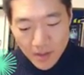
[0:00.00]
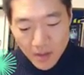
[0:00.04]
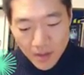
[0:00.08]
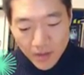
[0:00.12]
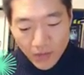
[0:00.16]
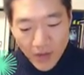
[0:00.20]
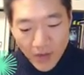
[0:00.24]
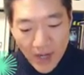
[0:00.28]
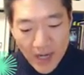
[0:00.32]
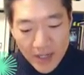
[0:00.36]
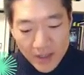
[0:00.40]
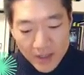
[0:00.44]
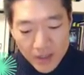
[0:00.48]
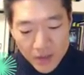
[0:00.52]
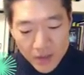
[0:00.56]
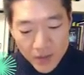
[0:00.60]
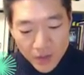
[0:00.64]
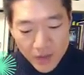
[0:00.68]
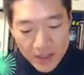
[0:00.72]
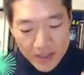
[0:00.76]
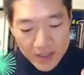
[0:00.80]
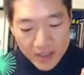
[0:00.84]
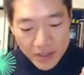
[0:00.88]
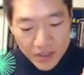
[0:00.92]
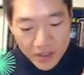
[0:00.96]

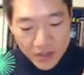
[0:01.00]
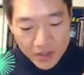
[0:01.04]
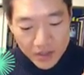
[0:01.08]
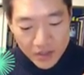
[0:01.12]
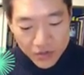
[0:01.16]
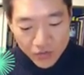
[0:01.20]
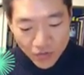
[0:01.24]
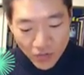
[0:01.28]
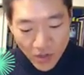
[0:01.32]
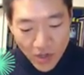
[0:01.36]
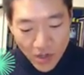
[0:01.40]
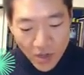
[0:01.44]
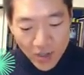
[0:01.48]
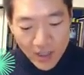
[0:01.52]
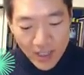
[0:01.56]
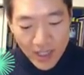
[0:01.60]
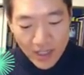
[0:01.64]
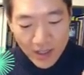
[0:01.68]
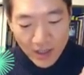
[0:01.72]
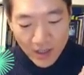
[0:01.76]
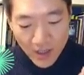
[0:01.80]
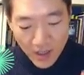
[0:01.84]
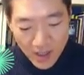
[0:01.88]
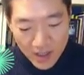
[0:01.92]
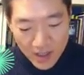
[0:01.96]
Gratitude is strong
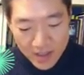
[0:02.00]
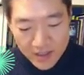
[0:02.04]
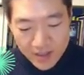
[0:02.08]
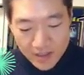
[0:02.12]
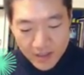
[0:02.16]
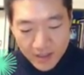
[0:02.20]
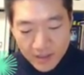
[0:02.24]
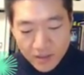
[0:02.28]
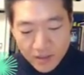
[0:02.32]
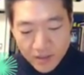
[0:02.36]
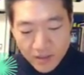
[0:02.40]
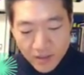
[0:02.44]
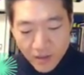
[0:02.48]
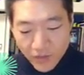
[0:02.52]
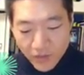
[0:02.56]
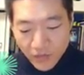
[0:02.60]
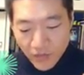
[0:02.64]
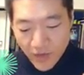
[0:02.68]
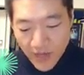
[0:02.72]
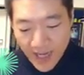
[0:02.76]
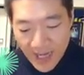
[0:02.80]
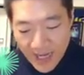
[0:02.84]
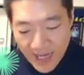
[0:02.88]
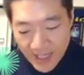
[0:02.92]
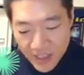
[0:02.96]
and constant. The
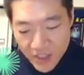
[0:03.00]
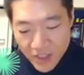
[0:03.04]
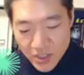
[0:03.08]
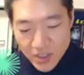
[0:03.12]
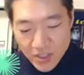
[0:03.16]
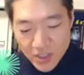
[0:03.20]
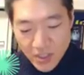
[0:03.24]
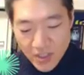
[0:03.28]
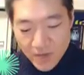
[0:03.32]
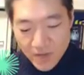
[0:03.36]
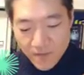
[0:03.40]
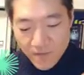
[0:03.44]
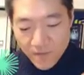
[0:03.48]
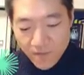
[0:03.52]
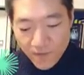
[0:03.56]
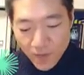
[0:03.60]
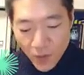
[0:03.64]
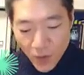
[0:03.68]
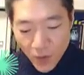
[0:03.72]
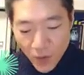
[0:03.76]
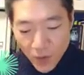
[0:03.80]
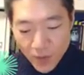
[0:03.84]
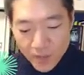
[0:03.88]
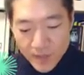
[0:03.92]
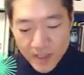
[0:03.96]
reaction in
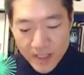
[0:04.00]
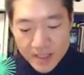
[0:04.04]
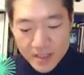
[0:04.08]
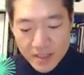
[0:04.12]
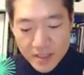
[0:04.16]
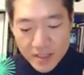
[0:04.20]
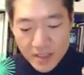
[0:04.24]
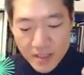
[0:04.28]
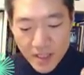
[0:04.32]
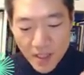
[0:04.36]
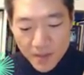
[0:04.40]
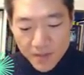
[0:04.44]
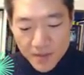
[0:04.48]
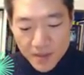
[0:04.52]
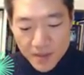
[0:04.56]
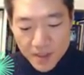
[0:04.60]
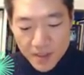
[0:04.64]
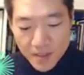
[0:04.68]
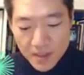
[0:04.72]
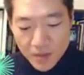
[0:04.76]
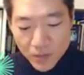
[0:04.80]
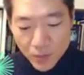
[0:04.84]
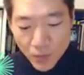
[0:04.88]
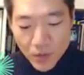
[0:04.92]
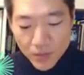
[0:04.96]
formless
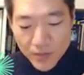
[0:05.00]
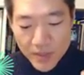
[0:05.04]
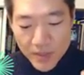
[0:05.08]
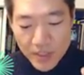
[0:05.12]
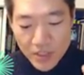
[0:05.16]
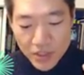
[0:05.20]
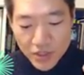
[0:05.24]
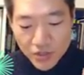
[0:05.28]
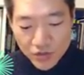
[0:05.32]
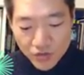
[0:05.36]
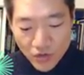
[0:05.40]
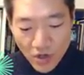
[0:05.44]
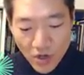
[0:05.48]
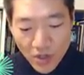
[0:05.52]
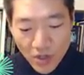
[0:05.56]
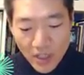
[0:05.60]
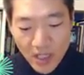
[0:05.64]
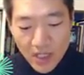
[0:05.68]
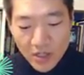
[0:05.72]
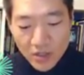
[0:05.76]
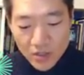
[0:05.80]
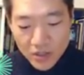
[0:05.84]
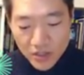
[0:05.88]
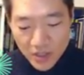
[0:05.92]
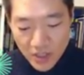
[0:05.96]
substance will be strong
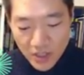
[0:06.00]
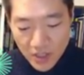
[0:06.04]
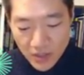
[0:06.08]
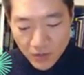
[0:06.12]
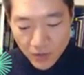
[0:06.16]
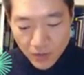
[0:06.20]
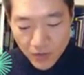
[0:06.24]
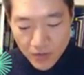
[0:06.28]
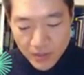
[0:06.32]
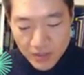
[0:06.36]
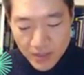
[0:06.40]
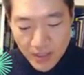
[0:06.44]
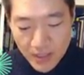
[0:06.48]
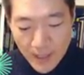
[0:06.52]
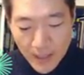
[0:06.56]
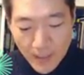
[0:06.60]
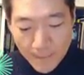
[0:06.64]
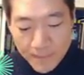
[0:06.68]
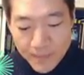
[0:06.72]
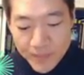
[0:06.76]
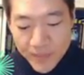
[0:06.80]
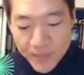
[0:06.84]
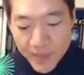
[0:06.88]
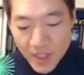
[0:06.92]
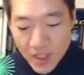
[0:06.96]
and continuous.
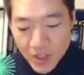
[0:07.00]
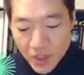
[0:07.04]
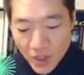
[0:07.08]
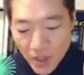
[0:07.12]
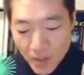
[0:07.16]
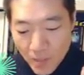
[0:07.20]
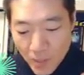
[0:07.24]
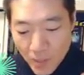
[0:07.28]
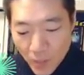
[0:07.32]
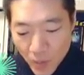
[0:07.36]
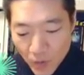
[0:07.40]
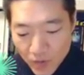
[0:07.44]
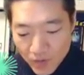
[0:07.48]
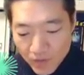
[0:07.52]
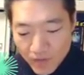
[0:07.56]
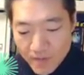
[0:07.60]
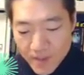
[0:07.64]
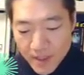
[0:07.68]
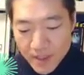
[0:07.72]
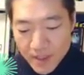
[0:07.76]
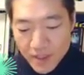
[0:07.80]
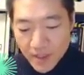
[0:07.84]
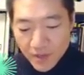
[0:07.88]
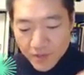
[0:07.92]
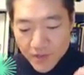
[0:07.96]
The
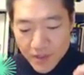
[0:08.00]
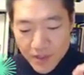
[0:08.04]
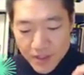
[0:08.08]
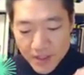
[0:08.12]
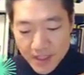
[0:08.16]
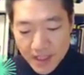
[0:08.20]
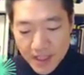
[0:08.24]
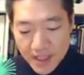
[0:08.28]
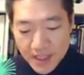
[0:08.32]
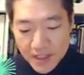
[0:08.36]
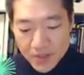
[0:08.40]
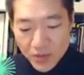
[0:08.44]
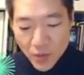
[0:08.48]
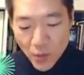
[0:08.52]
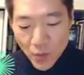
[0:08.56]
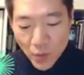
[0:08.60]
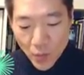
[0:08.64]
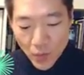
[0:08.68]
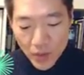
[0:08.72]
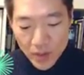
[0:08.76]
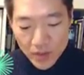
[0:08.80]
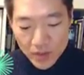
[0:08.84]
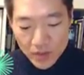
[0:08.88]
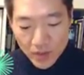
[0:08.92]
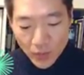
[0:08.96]
movement of the things you
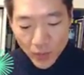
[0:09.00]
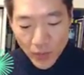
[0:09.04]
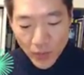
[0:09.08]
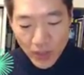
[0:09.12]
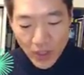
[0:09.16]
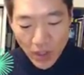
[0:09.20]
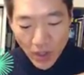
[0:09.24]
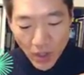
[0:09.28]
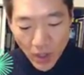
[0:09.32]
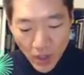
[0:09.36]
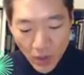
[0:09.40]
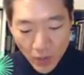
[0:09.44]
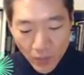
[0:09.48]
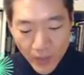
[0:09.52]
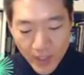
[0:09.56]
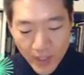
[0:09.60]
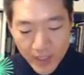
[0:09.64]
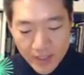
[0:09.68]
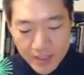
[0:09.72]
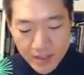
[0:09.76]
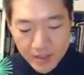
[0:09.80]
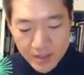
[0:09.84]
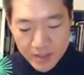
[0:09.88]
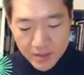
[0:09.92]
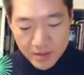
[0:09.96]
want will
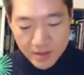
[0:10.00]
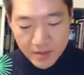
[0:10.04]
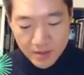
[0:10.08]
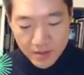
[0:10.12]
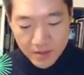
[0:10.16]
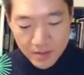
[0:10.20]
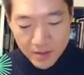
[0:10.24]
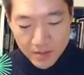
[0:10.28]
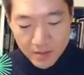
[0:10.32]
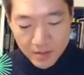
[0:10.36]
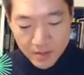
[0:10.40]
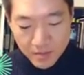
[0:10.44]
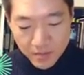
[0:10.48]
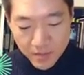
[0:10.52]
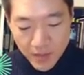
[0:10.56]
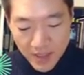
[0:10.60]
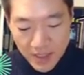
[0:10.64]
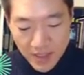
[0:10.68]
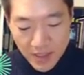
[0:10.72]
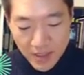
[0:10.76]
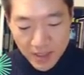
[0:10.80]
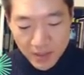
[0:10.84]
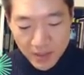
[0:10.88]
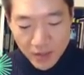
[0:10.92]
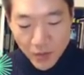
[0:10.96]
always
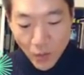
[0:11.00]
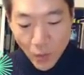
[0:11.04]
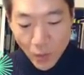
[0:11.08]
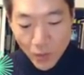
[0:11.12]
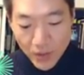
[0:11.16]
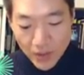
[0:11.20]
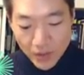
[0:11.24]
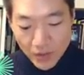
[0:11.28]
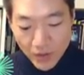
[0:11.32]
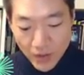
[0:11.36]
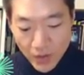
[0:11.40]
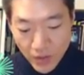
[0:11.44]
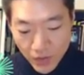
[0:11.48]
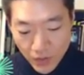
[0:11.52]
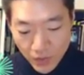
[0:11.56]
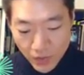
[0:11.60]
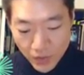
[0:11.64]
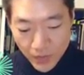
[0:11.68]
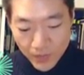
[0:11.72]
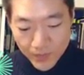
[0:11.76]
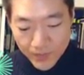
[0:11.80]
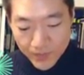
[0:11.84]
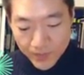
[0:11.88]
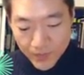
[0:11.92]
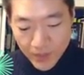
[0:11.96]
be toward
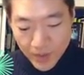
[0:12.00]
you.